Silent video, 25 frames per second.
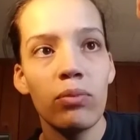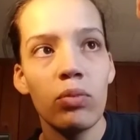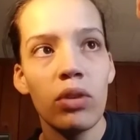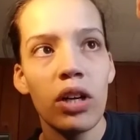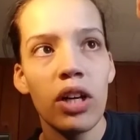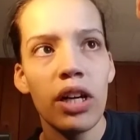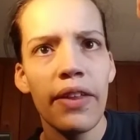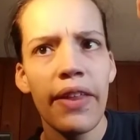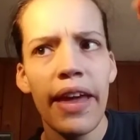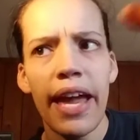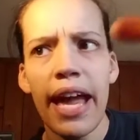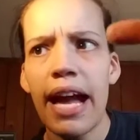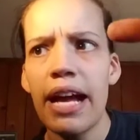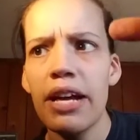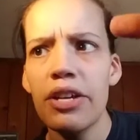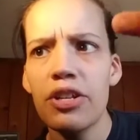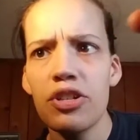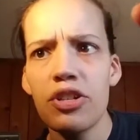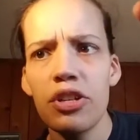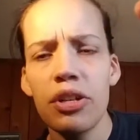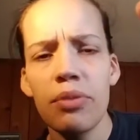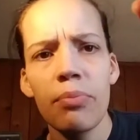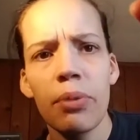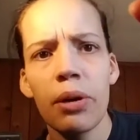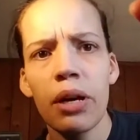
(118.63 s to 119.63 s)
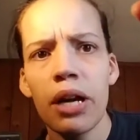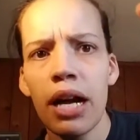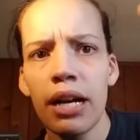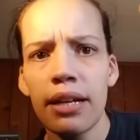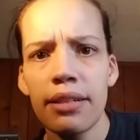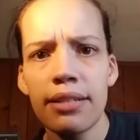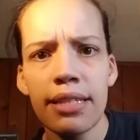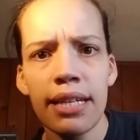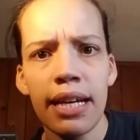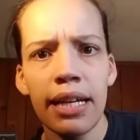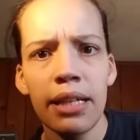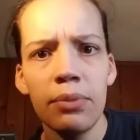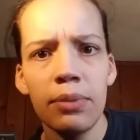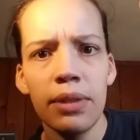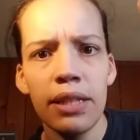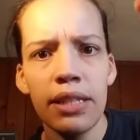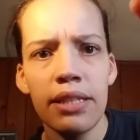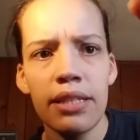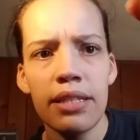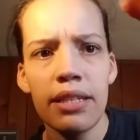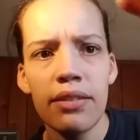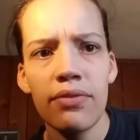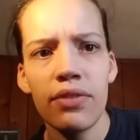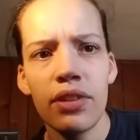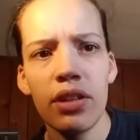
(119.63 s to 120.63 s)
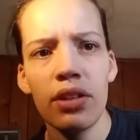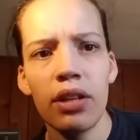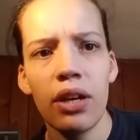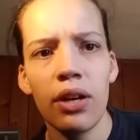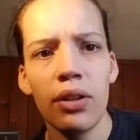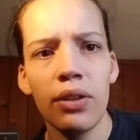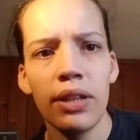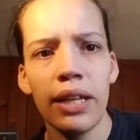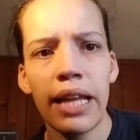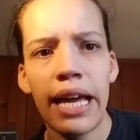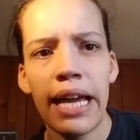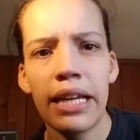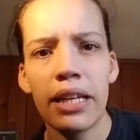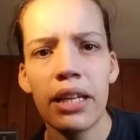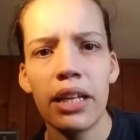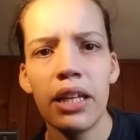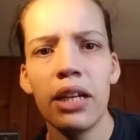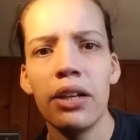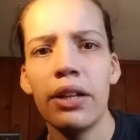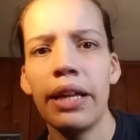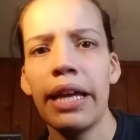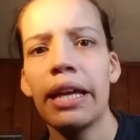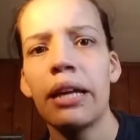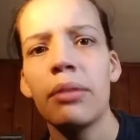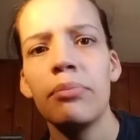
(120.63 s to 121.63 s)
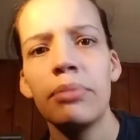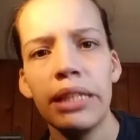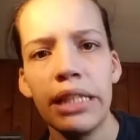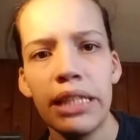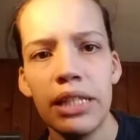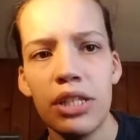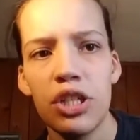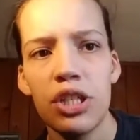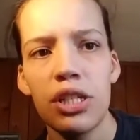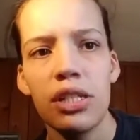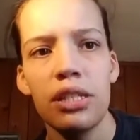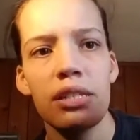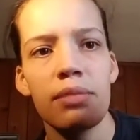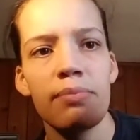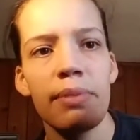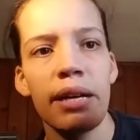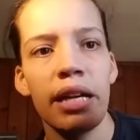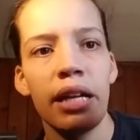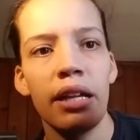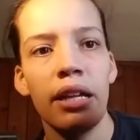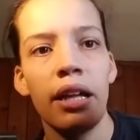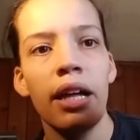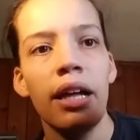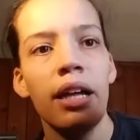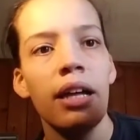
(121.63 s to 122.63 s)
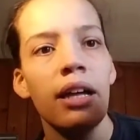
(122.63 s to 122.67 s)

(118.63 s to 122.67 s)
what are they, hydrogen peroxide ones if you don't like, like a bleachy smell.